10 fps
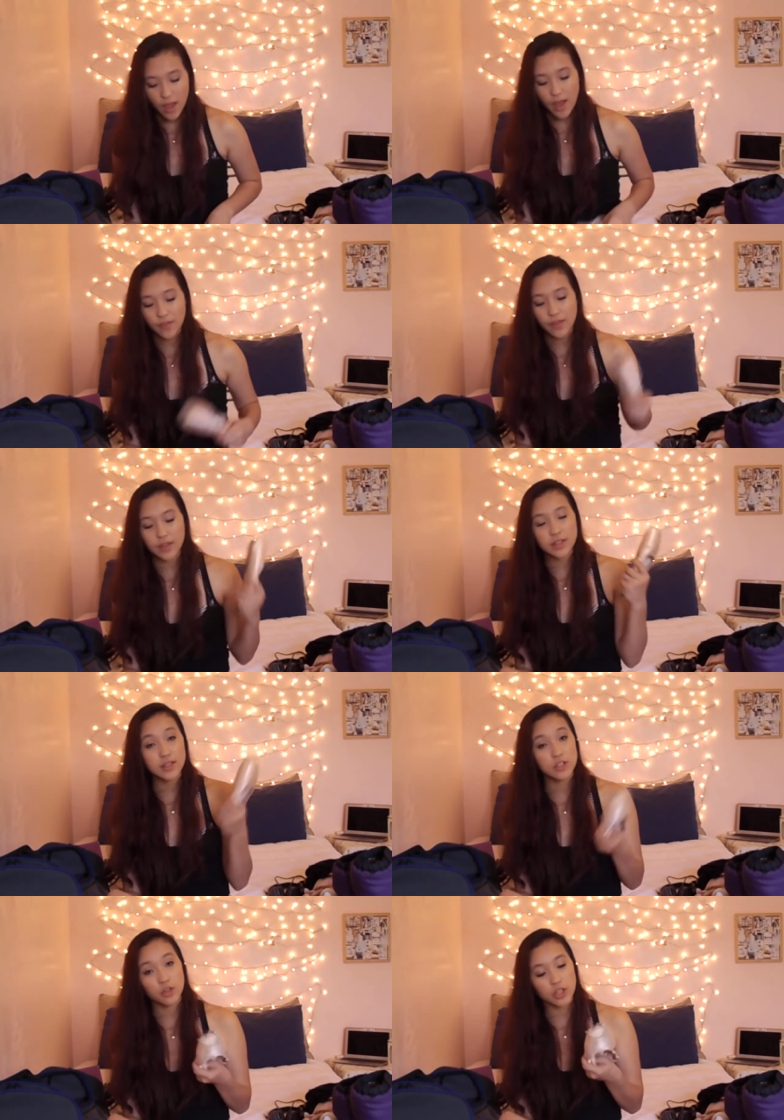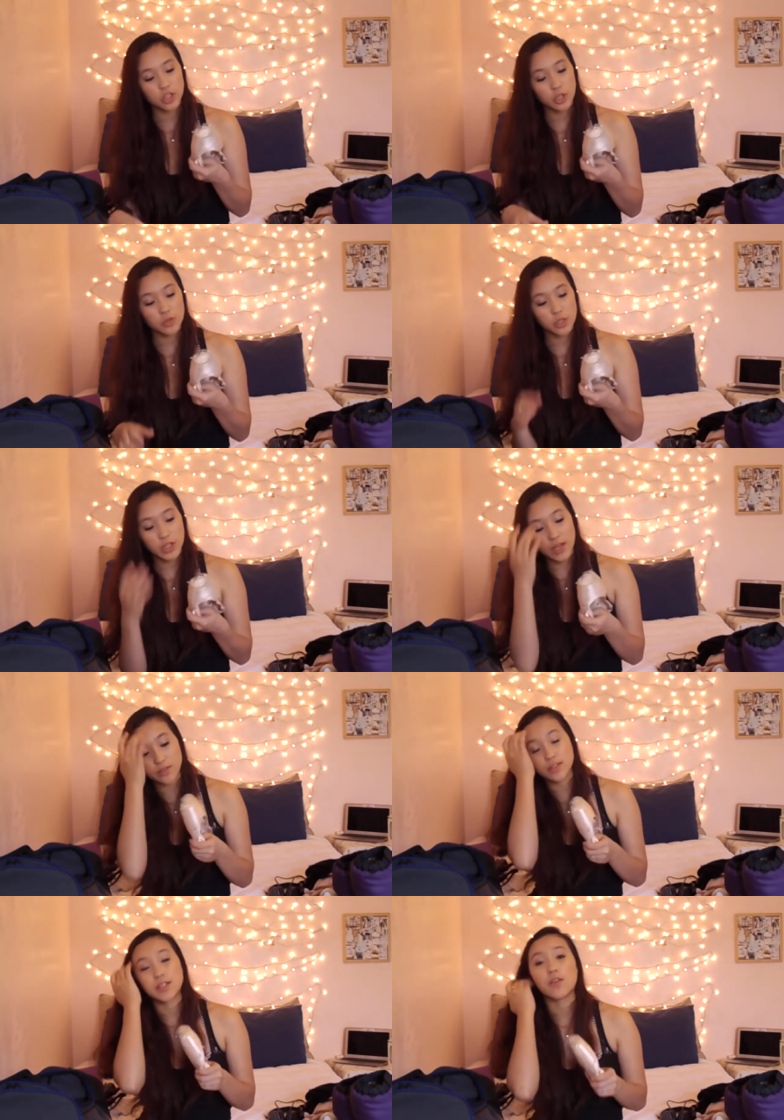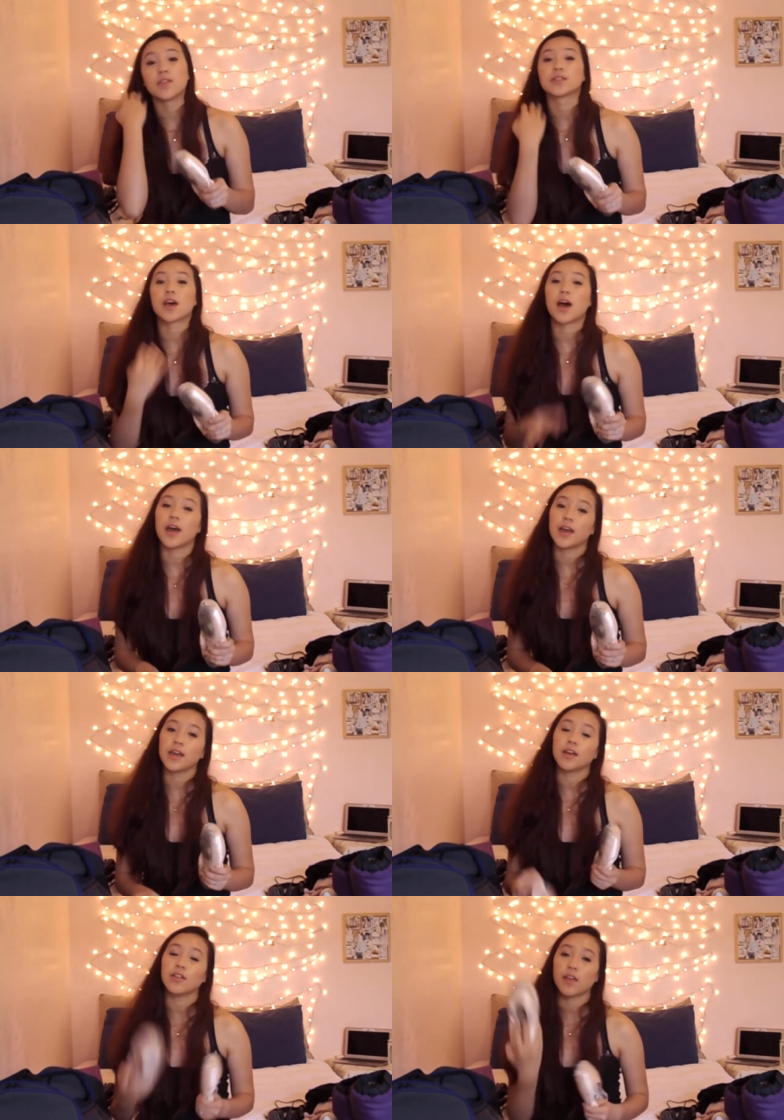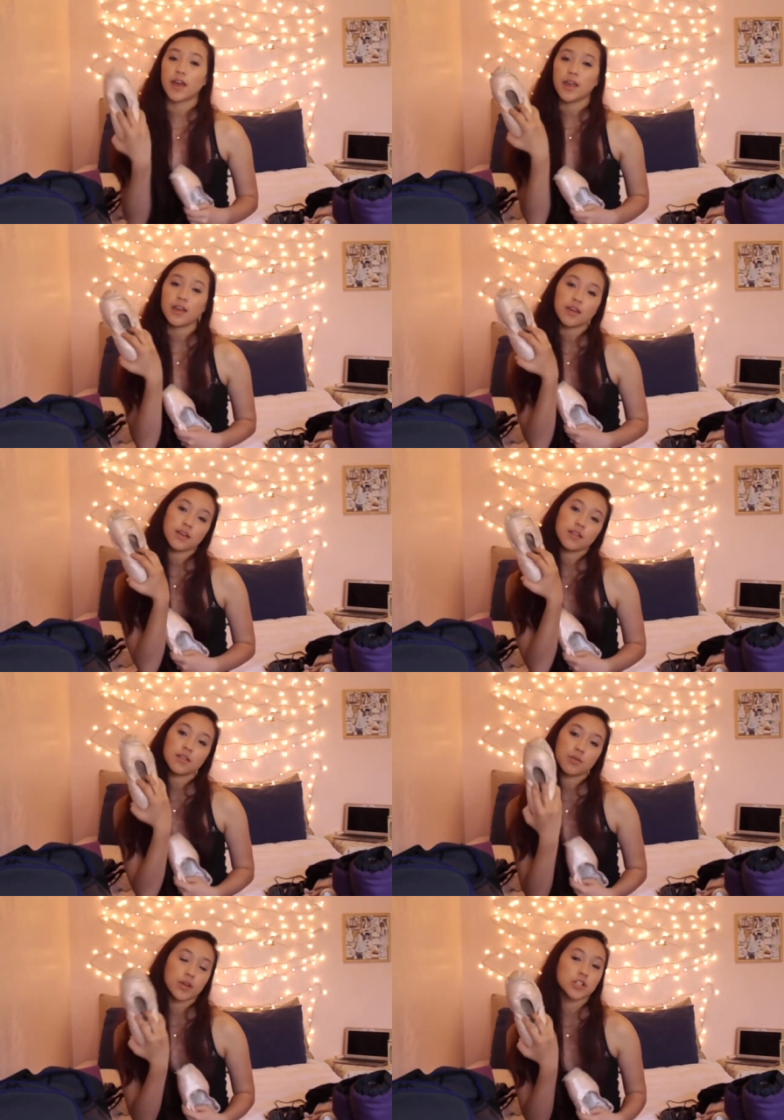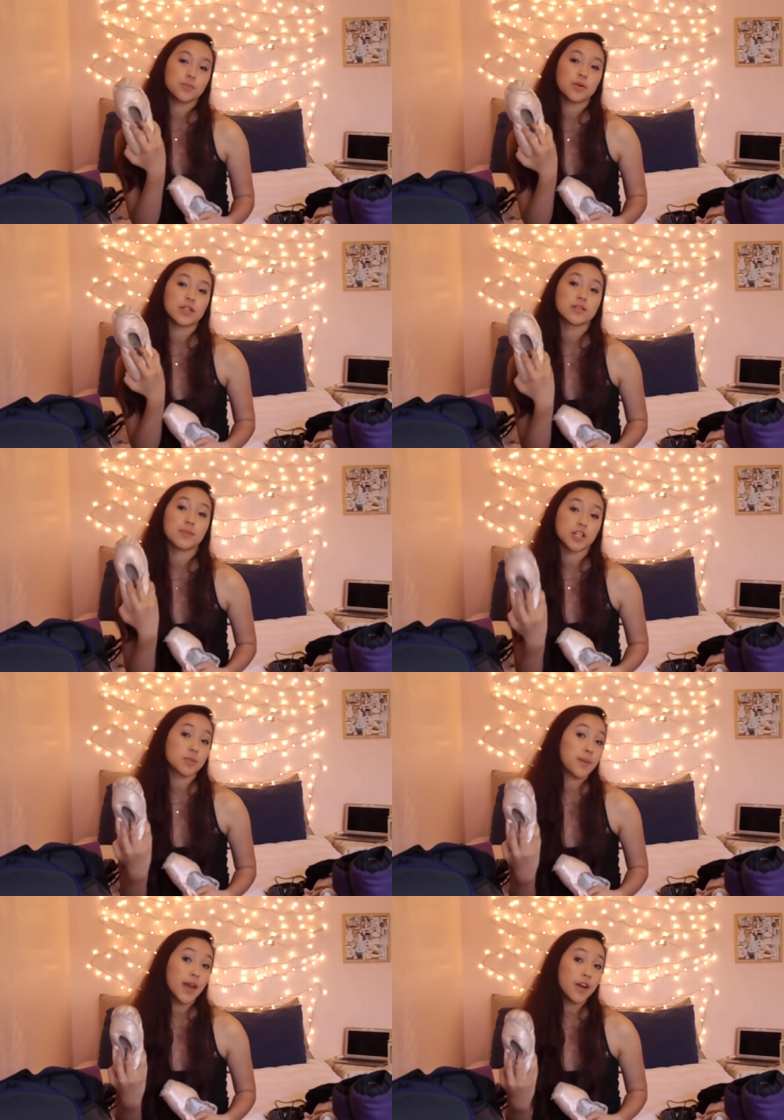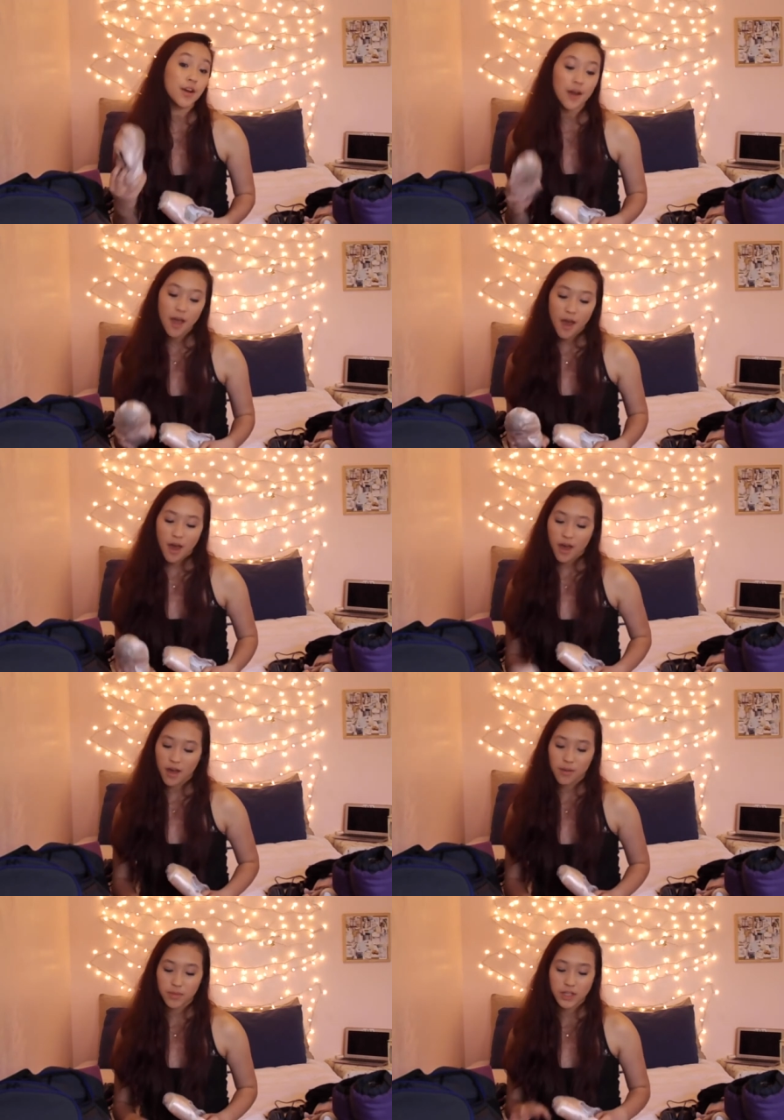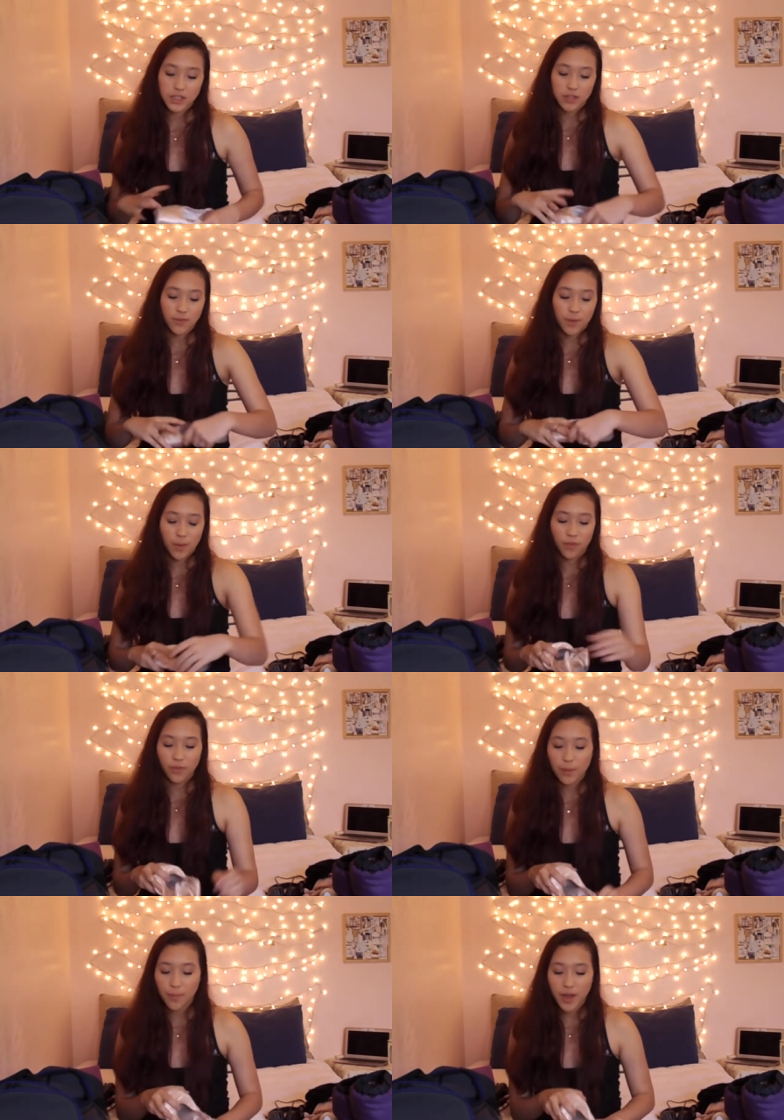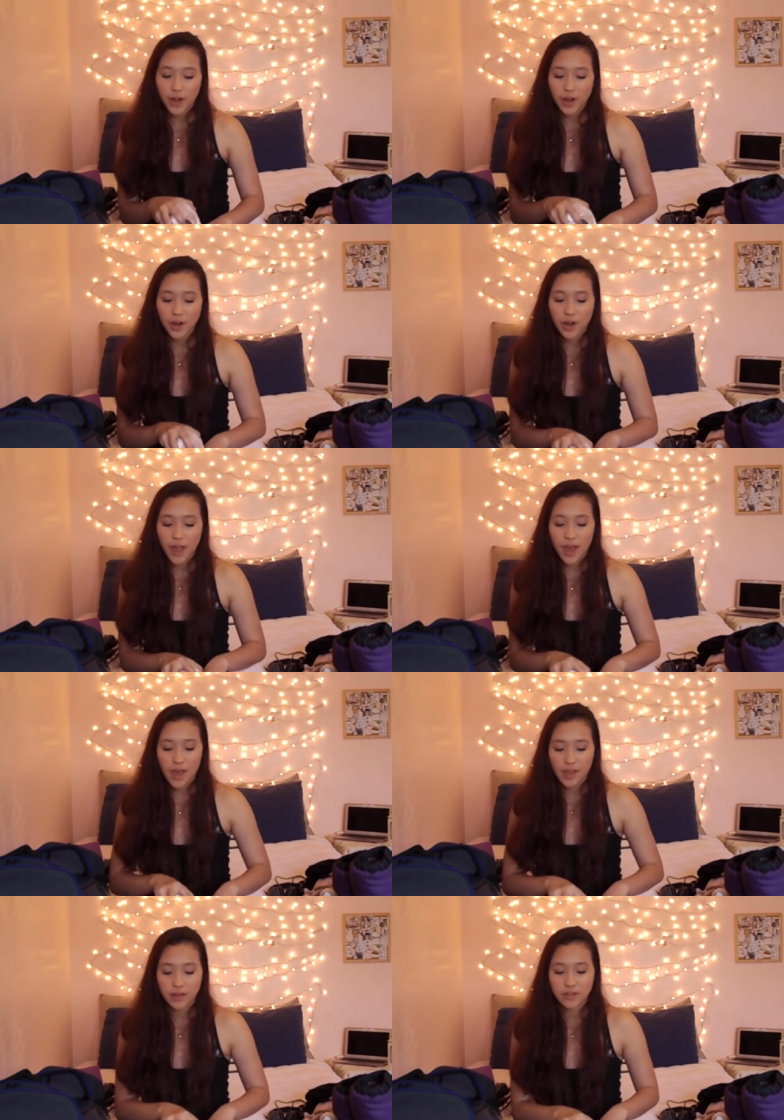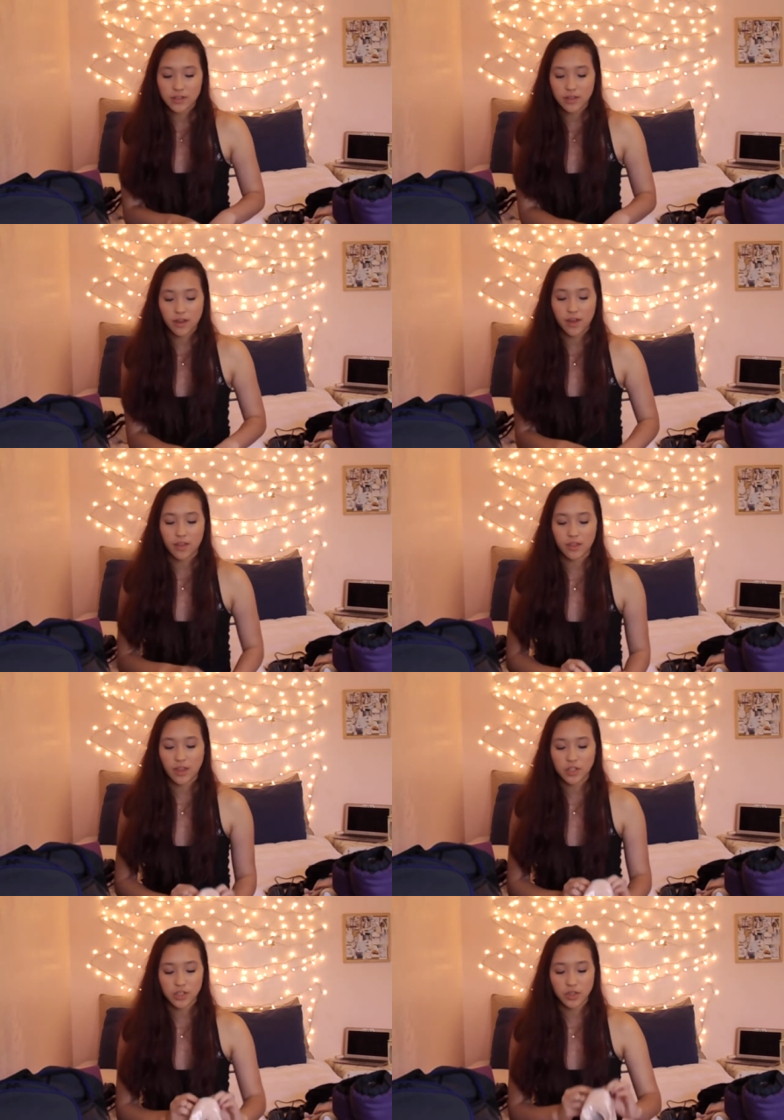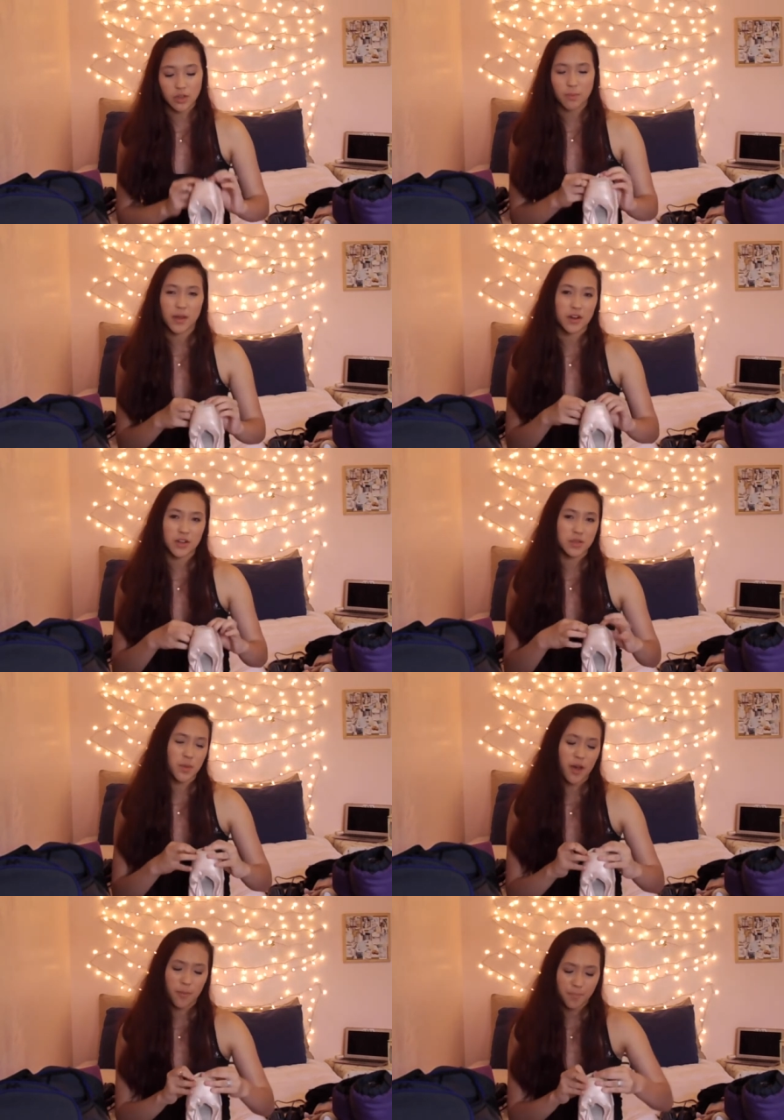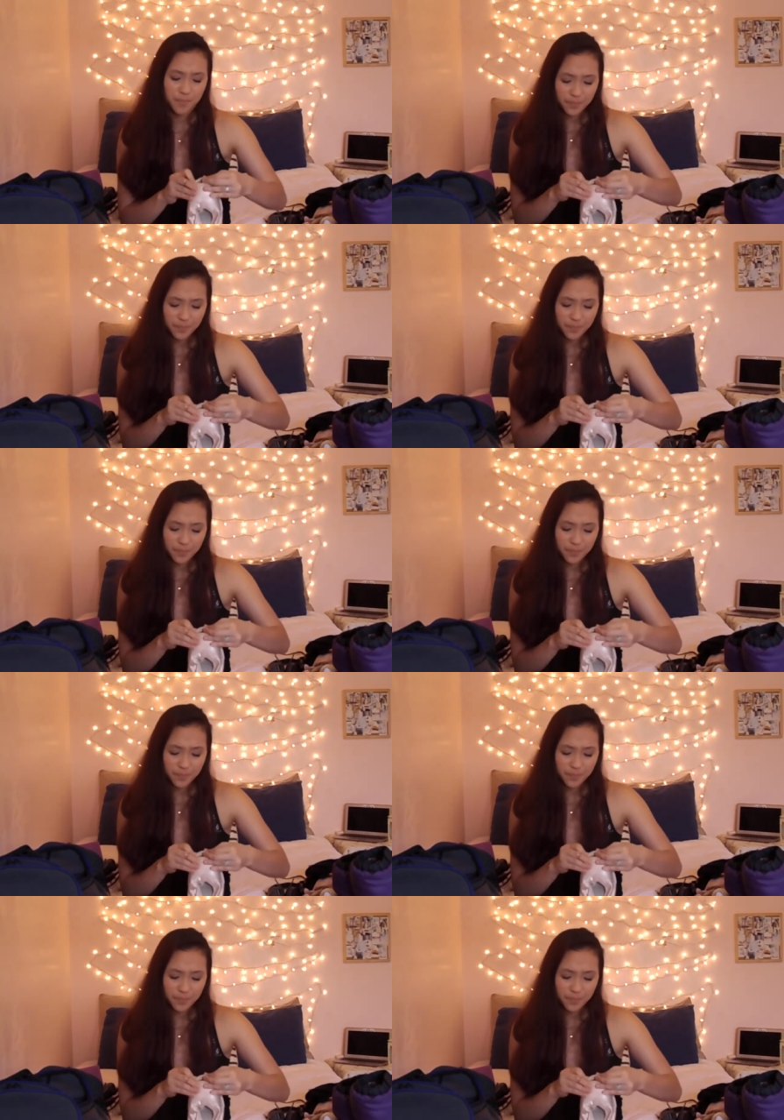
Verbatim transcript: And then this is a Grishko 2007s. I like the Russian Pointes much better. Um, they just fit my feet better and uh, they just look better as well.